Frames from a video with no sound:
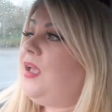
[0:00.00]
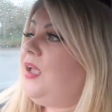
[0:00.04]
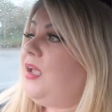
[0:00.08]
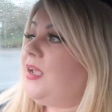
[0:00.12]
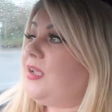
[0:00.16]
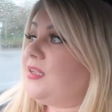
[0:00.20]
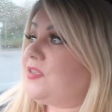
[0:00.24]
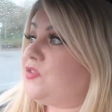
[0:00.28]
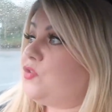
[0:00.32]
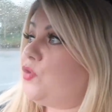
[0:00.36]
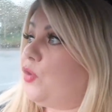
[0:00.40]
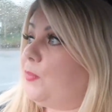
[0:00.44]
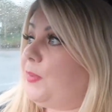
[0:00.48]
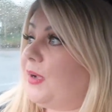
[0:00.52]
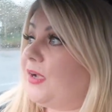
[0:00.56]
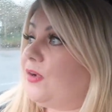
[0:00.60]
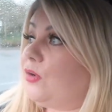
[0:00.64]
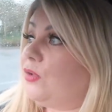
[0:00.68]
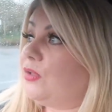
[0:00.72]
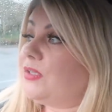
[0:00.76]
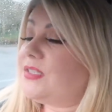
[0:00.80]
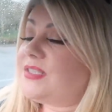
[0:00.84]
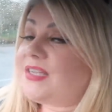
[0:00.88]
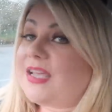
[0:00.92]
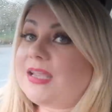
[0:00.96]
It's not a bank
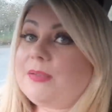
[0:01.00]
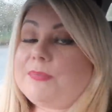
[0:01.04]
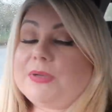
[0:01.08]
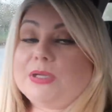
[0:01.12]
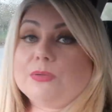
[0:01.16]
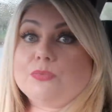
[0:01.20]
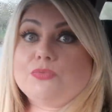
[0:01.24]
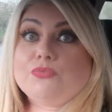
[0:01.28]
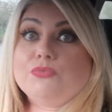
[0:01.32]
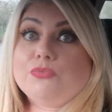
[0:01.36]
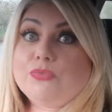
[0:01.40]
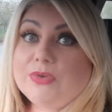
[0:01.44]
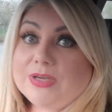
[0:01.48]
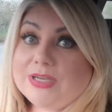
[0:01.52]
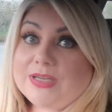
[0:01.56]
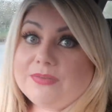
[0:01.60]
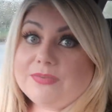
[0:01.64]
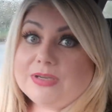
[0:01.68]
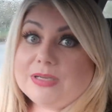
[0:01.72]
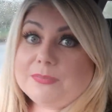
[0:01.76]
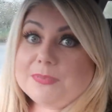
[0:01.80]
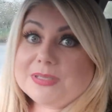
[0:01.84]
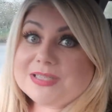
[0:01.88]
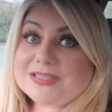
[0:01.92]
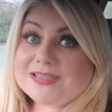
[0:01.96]
holiday, but it was really,
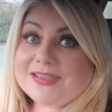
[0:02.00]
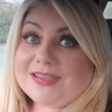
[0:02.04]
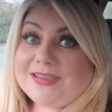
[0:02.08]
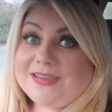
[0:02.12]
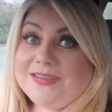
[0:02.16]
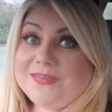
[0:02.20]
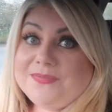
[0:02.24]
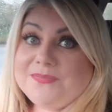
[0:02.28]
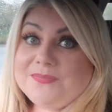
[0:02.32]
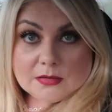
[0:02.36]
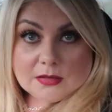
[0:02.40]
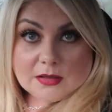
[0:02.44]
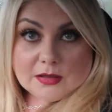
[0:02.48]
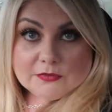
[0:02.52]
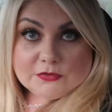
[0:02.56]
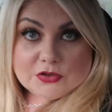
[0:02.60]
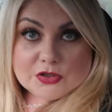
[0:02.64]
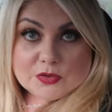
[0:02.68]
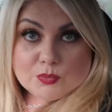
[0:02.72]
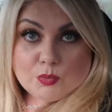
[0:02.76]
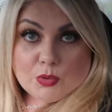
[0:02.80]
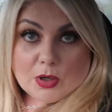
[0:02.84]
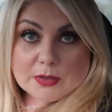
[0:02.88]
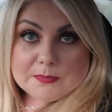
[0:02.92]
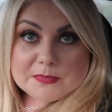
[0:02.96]
really busy. Okay, I've
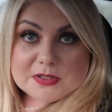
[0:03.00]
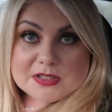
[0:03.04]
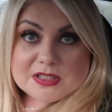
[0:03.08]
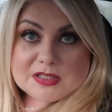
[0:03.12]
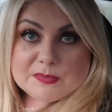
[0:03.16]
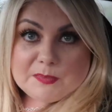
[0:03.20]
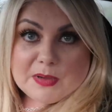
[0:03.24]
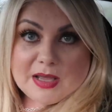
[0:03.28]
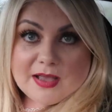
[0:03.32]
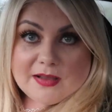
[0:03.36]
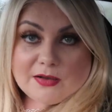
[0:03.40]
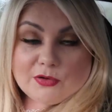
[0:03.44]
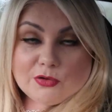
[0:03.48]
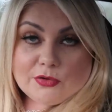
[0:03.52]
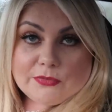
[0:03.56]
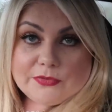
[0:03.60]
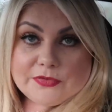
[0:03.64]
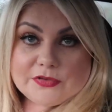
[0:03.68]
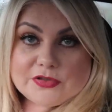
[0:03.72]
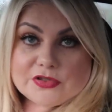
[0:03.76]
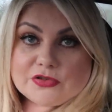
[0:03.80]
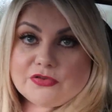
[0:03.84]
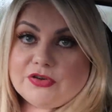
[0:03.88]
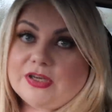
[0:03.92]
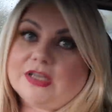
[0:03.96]
just wiped a speck off the
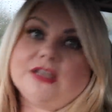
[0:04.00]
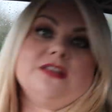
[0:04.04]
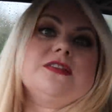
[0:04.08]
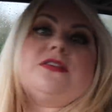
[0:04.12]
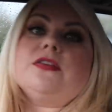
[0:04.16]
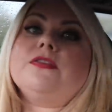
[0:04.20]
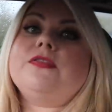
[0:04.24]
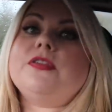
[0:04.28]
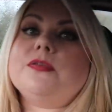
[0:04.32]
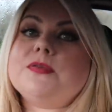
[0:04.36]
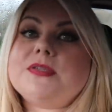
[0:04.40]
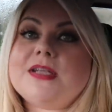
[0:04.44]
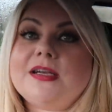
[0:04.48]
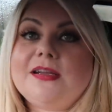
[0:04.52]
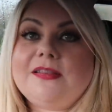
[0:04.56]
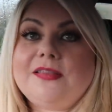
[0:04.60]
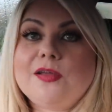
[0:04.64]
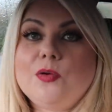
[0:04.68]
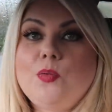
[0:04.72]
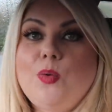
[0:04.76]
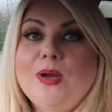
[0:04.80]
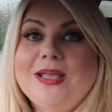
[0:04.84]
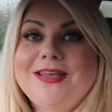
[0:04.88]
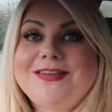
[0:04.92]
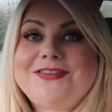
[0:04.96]
screen, so if there was
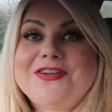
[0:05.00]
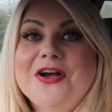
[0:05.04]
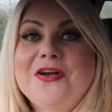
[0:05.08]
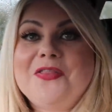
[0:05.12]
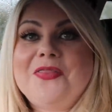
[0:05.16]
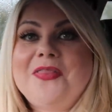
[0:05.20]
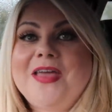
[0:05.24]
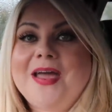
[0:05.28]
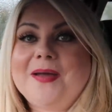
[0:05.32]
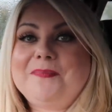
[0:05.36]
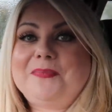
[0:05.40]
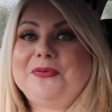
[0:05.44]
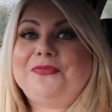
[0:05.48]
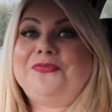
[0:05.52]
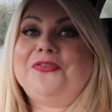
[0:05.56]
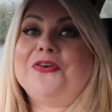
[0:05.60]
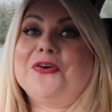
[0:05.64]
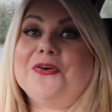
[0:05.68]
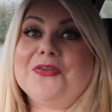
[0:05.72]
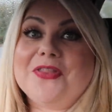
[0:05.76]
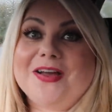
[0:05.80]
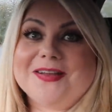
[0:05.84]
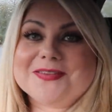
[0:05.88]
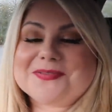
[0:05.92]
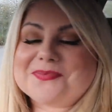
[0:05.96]
anything weird on there
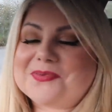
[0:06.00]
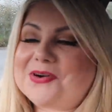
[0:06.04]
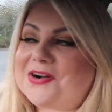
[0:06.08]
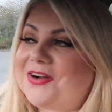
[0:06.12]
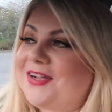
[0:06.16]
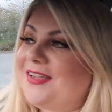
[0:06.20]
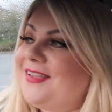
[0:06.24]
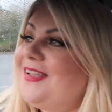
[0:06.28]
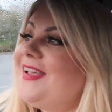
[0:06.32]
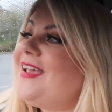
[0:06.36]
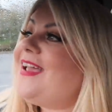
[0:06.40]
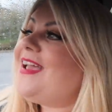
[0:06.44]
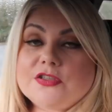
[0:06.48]
before, that's why.